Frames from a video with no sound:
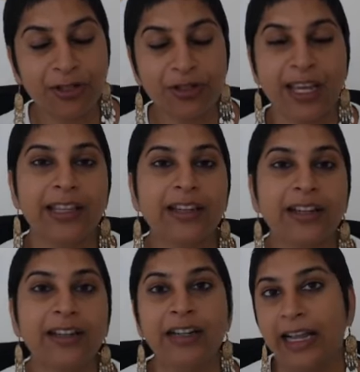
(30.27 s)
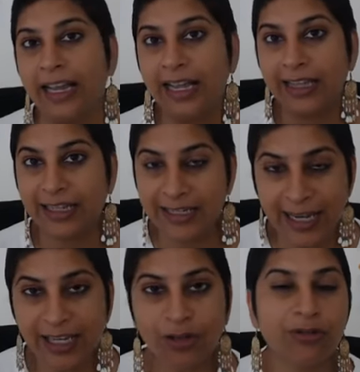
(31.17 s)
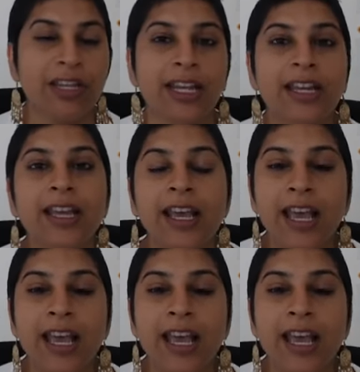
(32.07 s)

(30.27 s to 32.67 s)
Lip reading: together, and the tech you need,